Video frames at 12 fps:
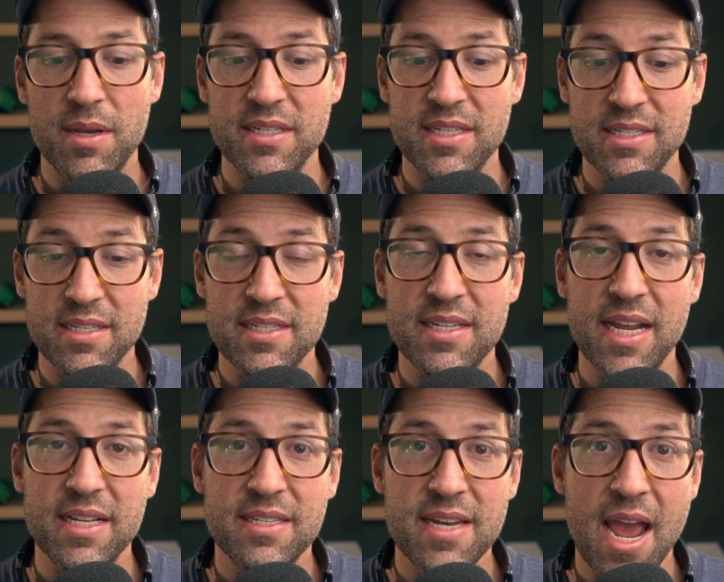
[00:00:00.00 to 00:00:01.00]
Because as it
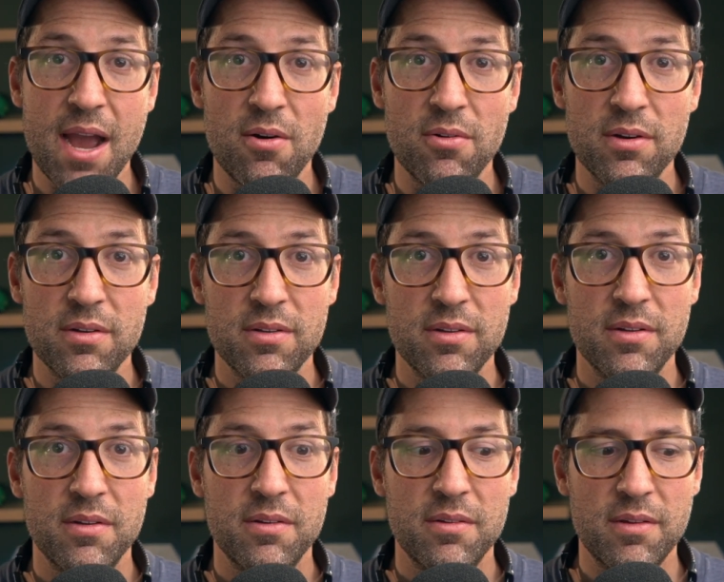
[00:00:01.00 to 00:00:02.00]
stands now,
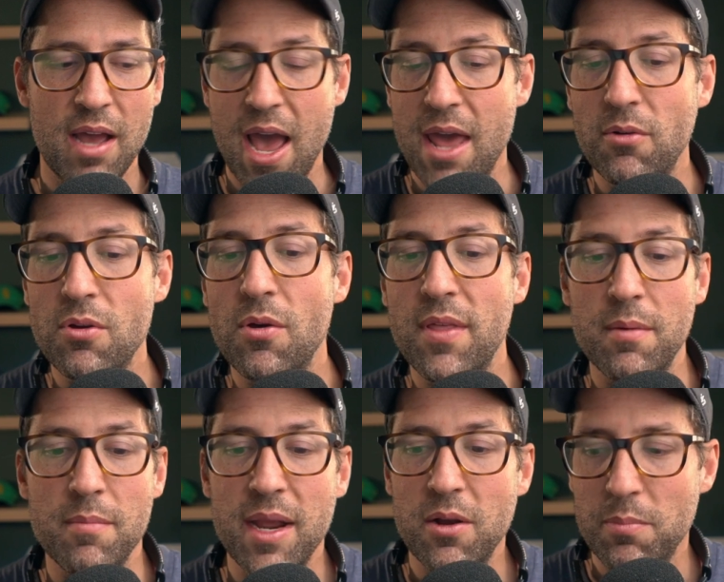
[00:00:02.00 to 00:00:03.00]
I don't know
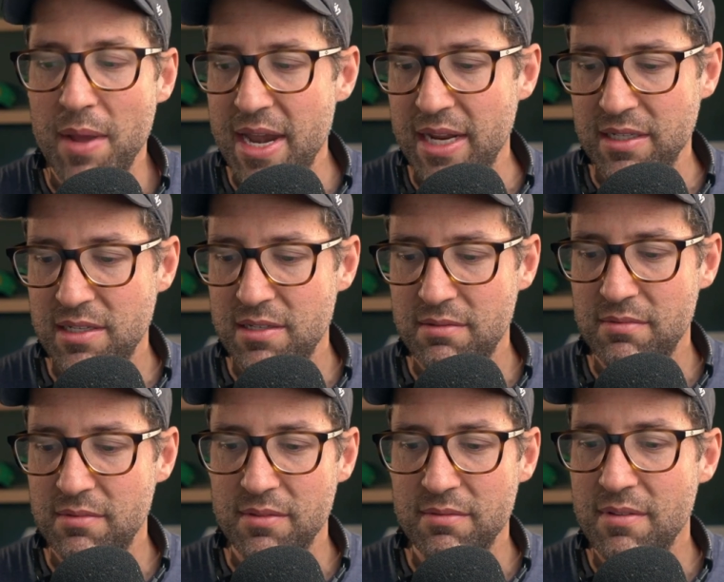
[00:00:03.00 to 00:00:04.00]
that Michael Penix
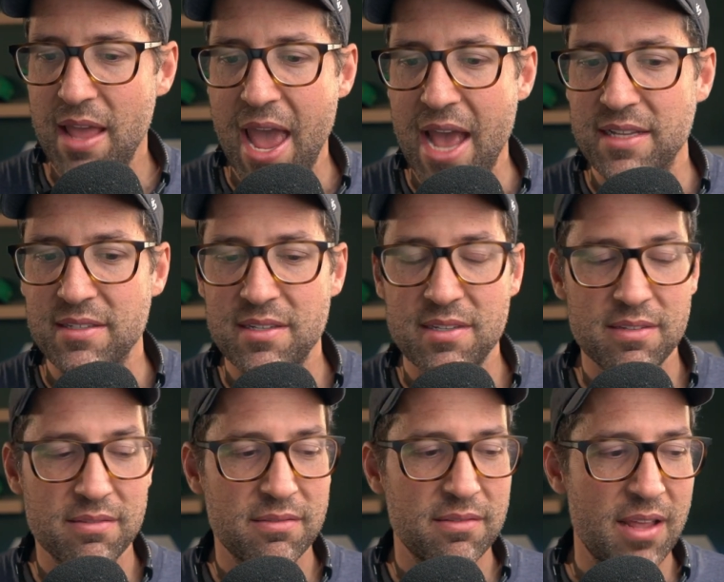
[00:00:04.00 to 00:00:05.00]

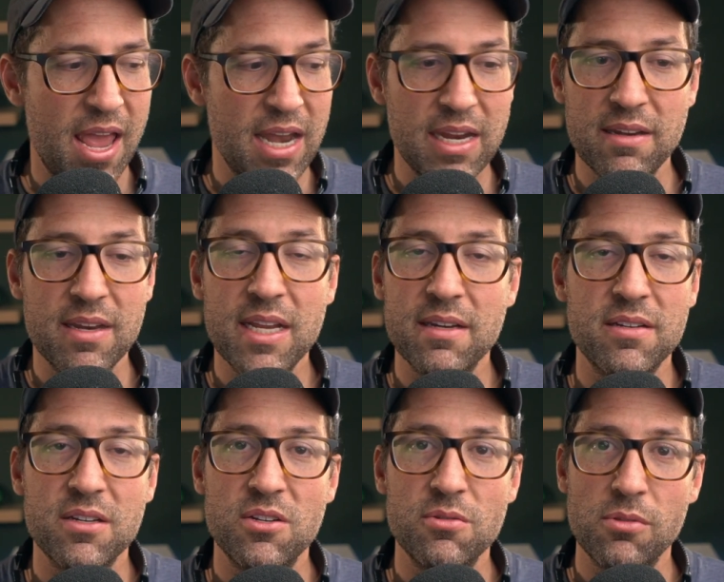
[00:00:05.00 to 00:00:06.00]
has any need
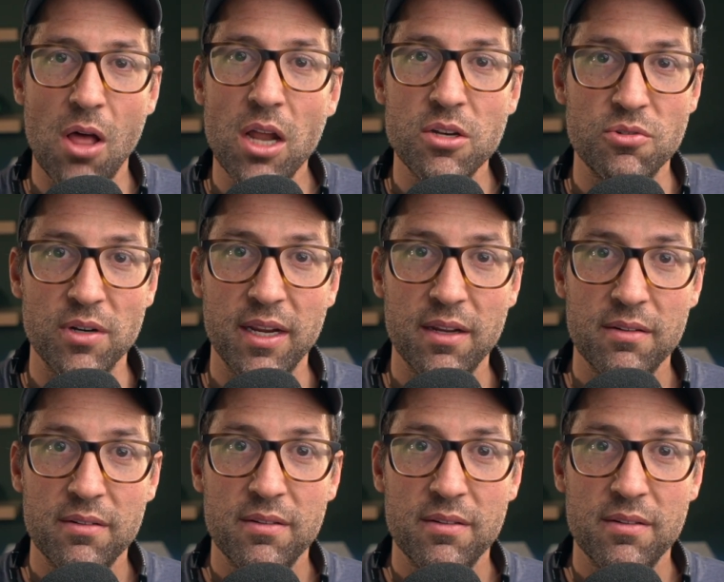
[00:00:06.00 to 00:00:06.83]
to do laundry.